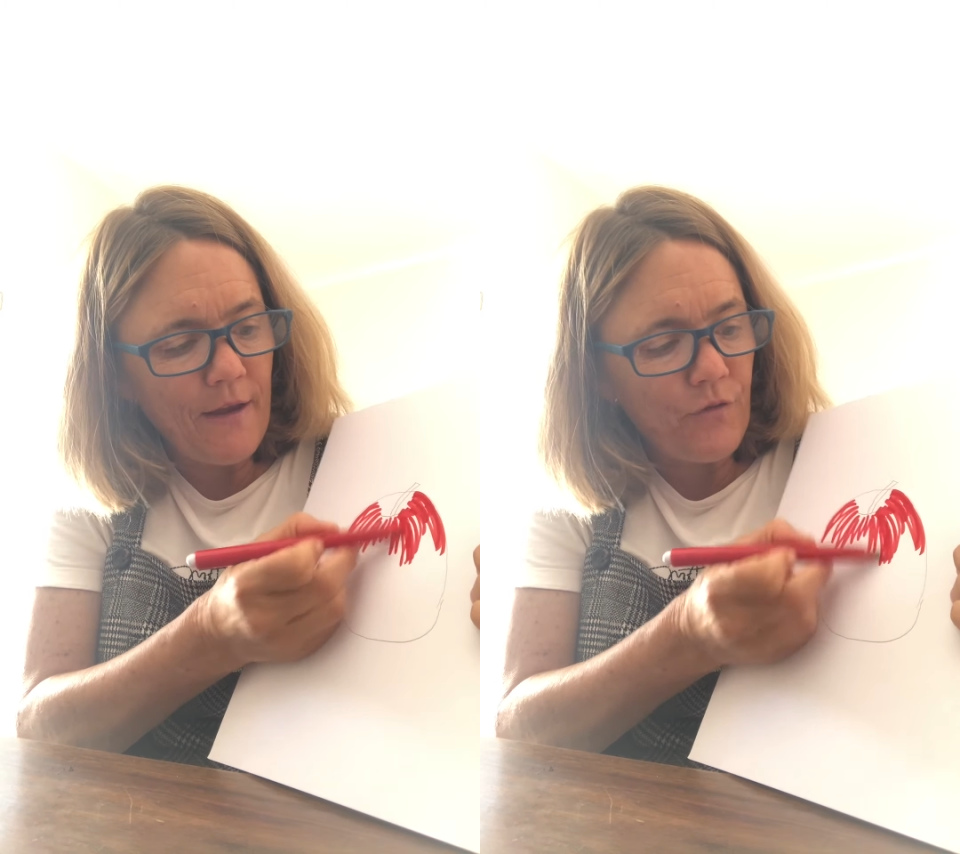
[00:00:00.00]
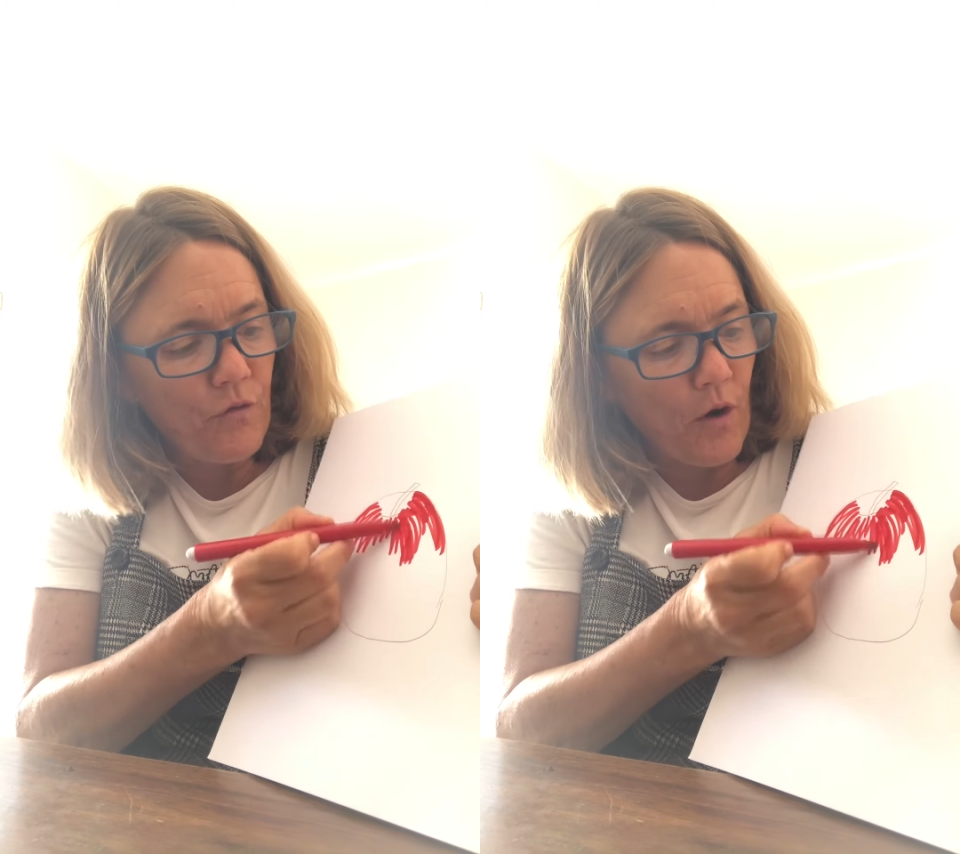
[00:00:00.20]

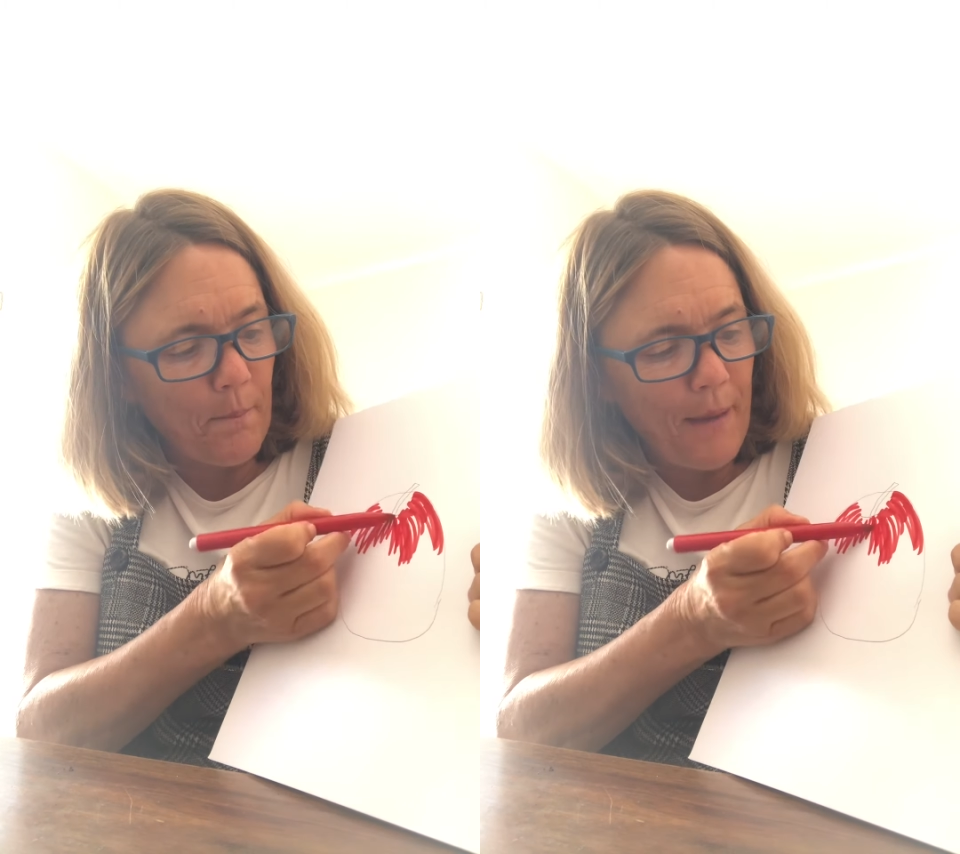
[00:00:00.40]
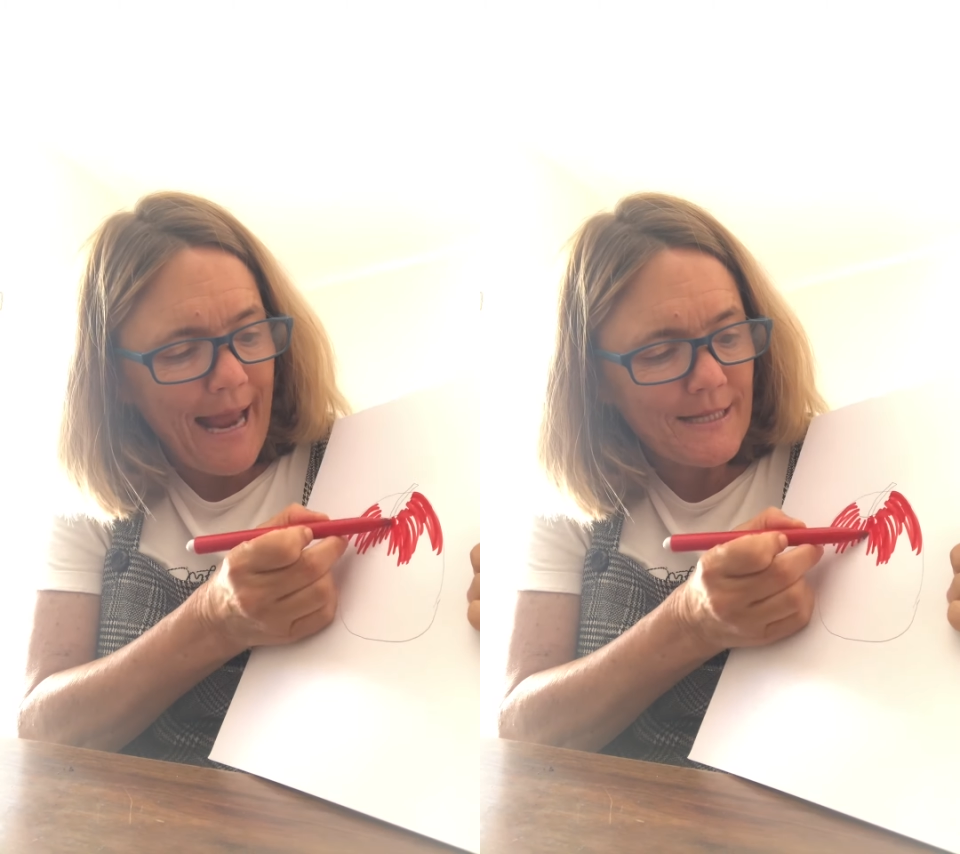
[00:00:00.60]
If you've
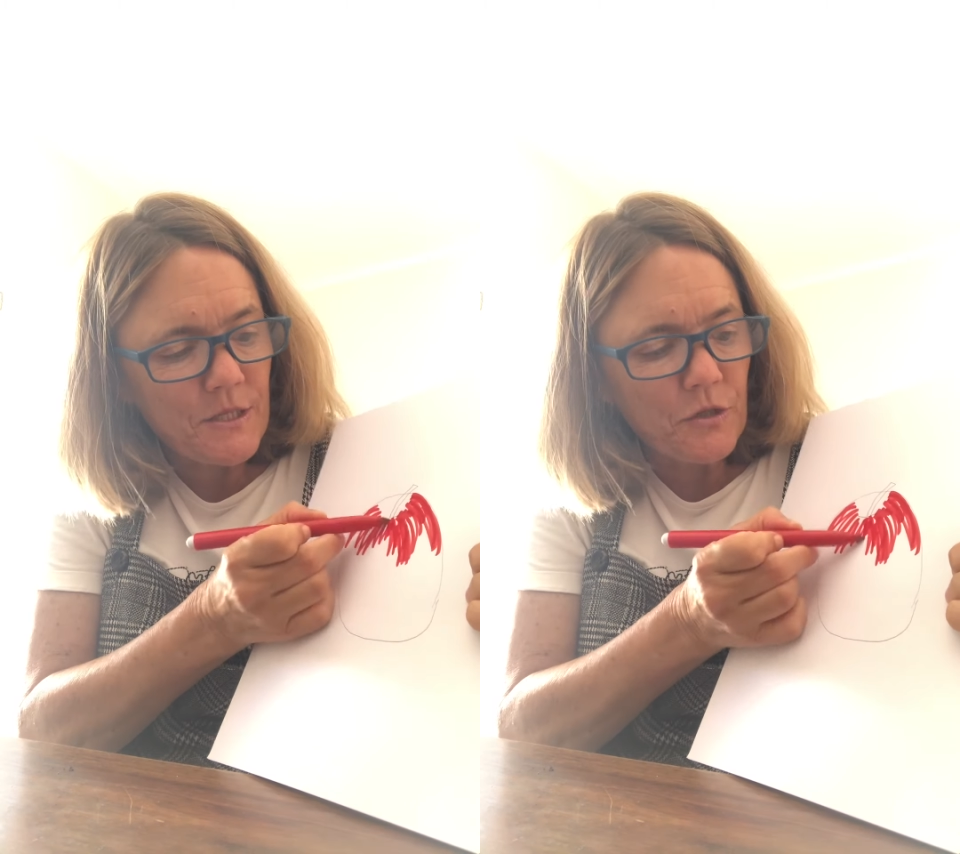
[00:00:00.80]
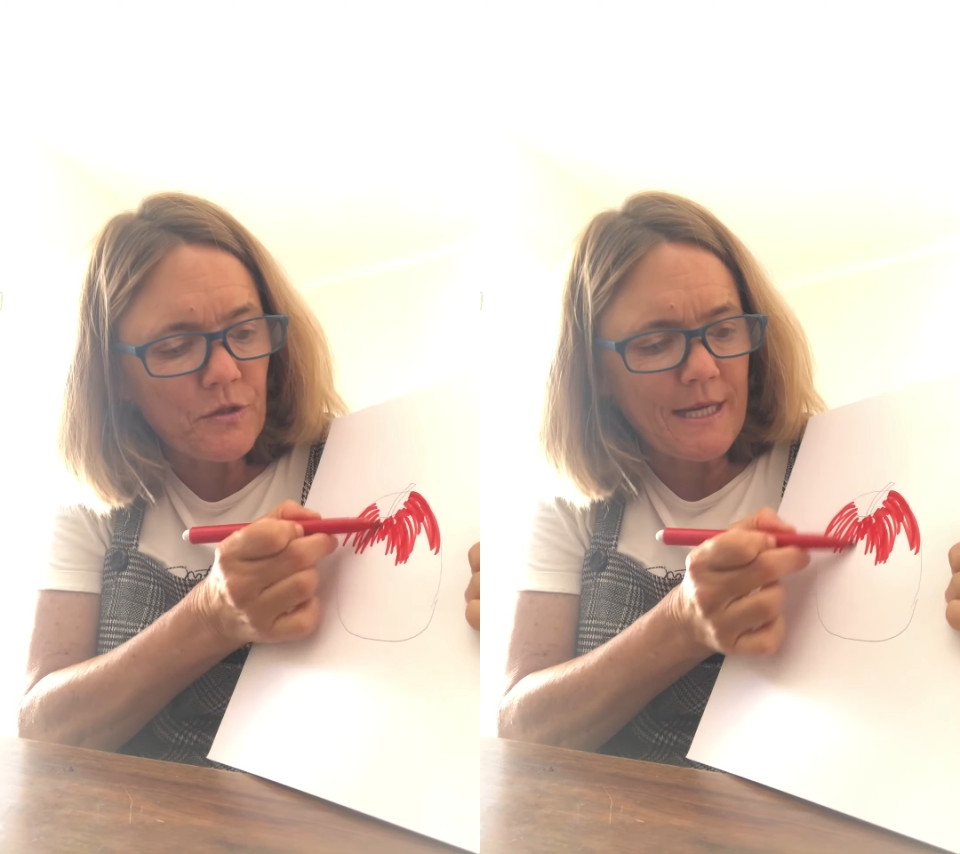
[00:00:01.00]
got
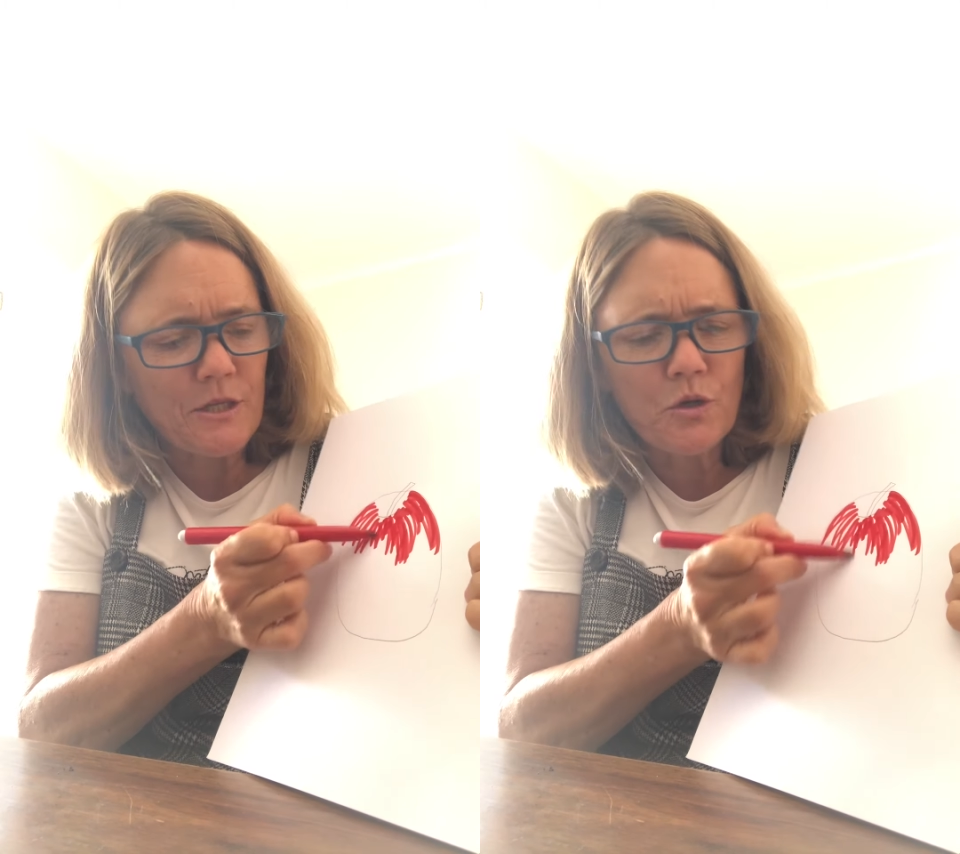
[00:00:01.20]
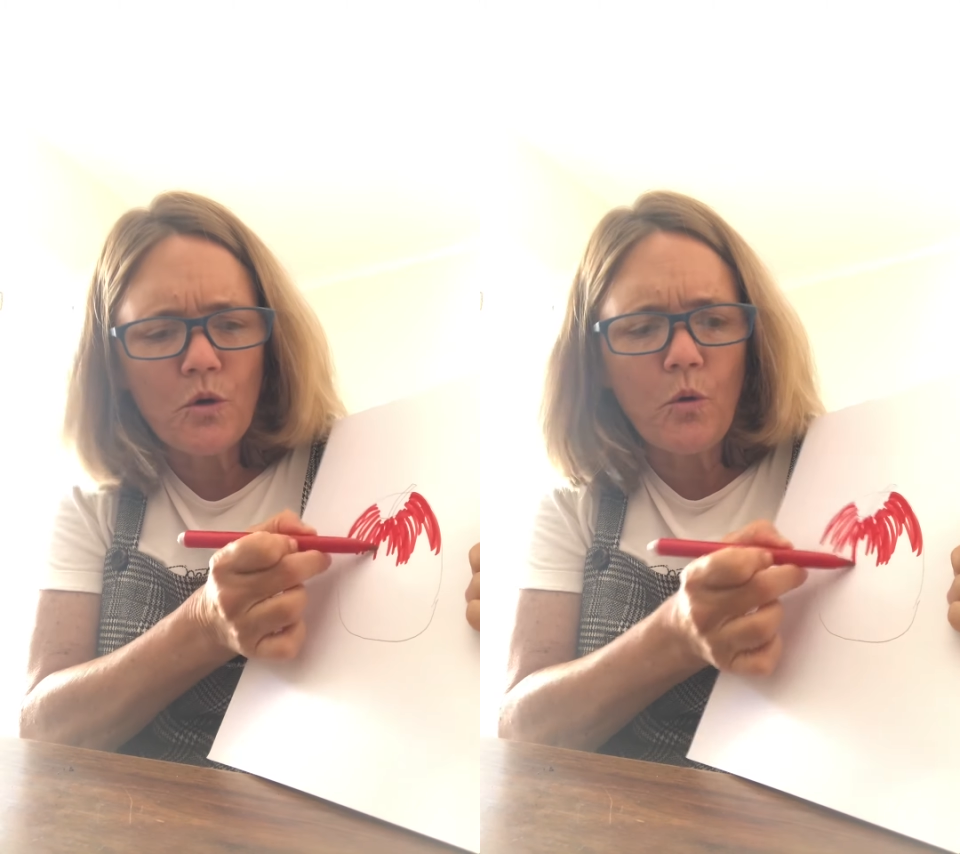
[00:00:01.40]
pastels,
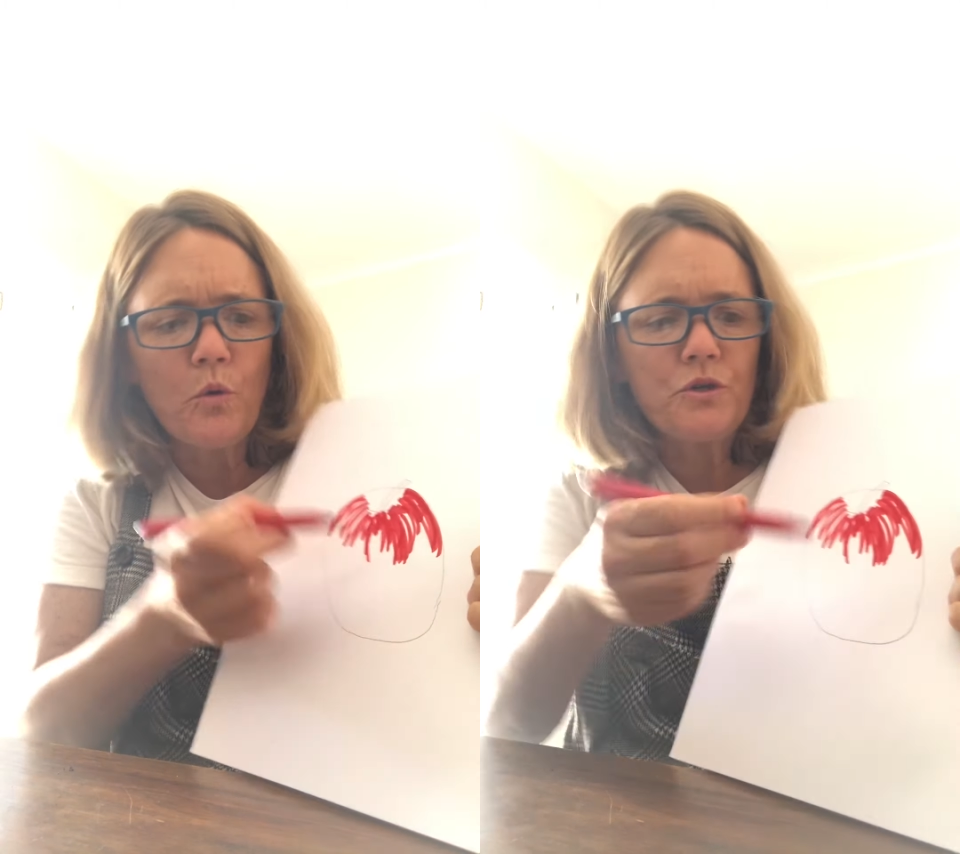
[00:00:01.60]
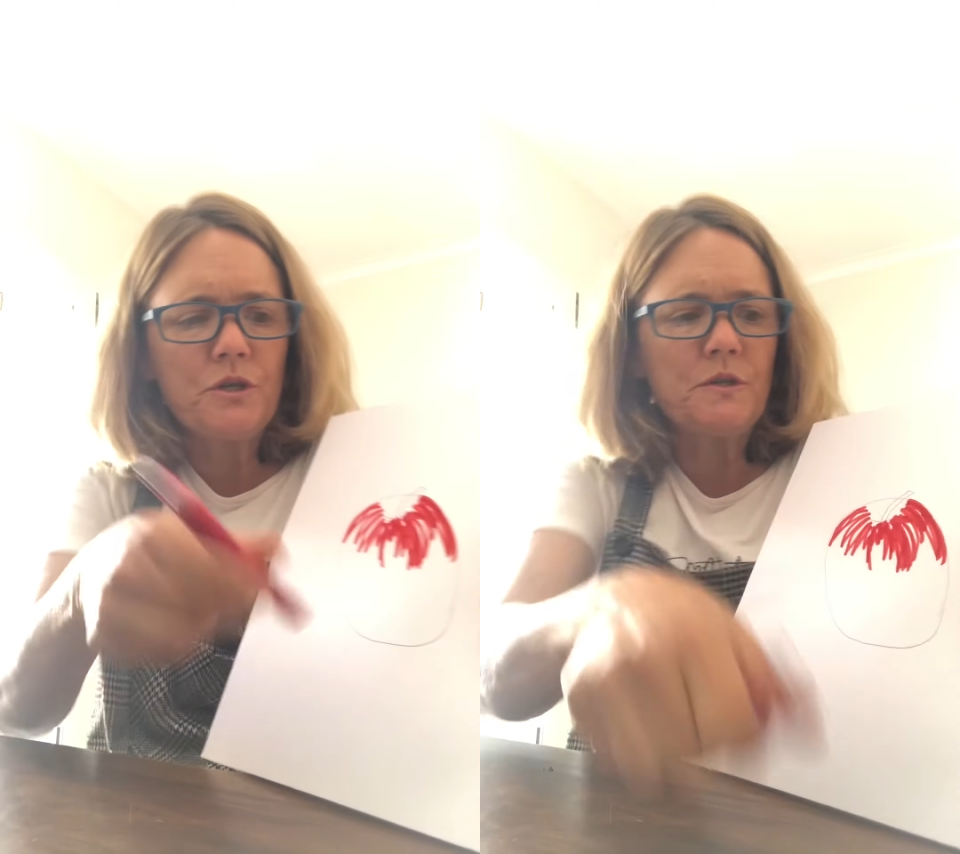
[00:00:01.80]
that's
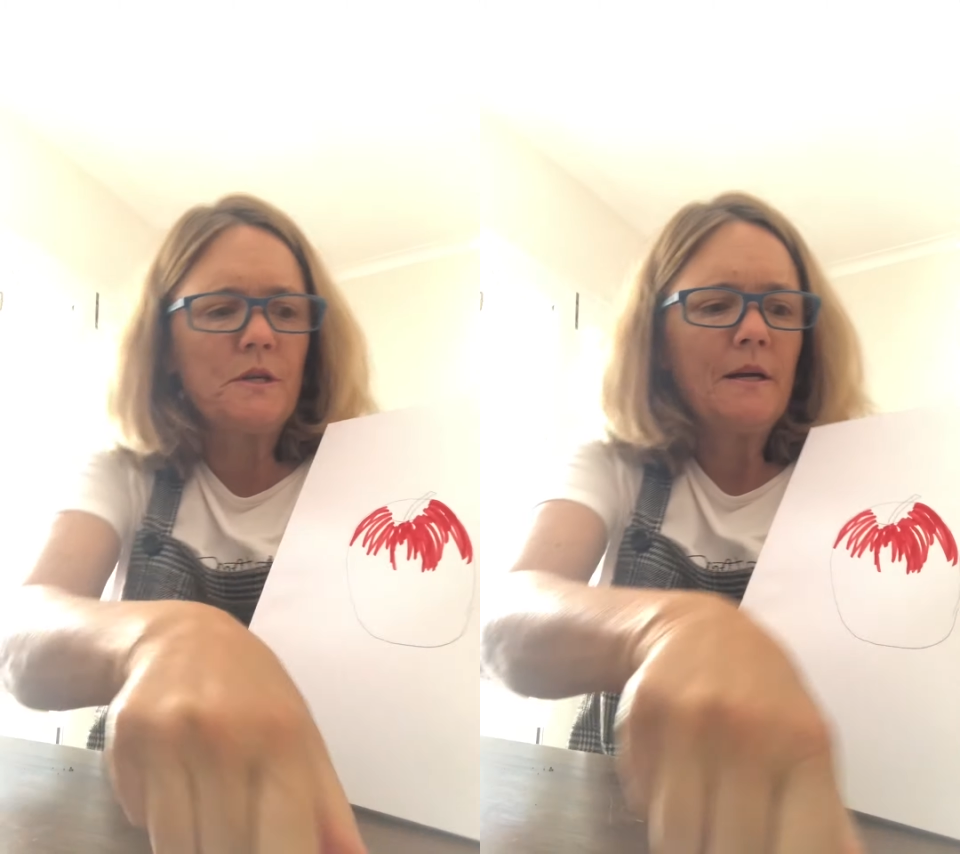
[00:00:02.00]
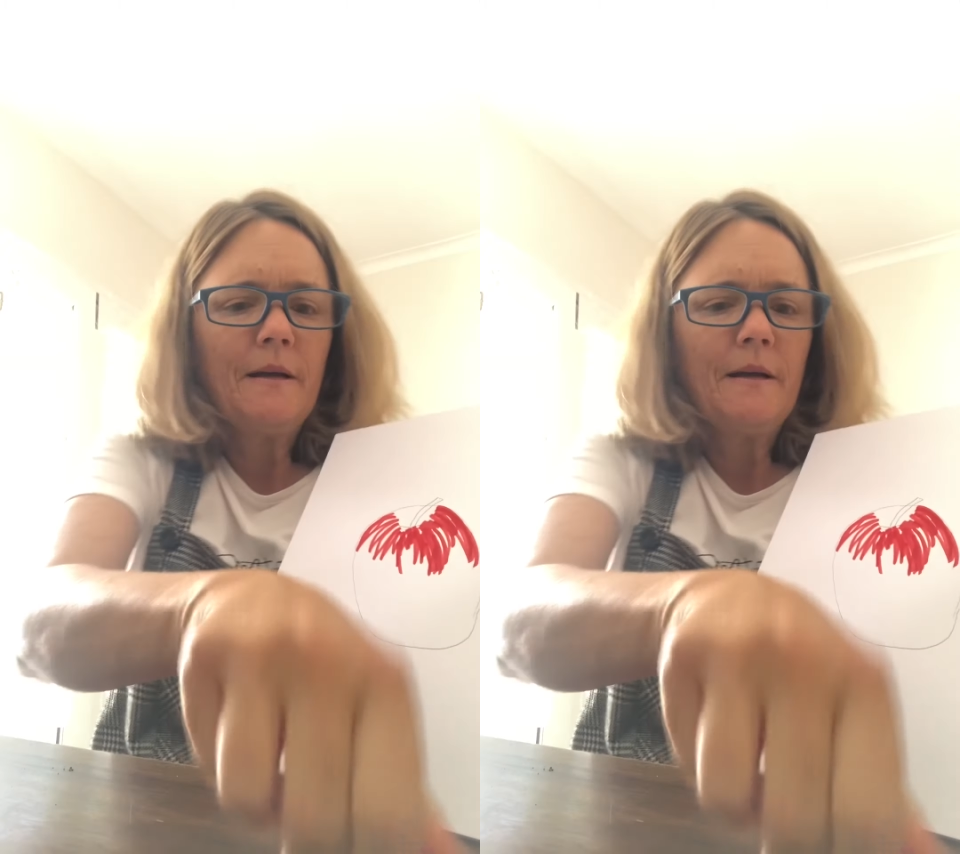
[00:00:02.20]
gorgeous.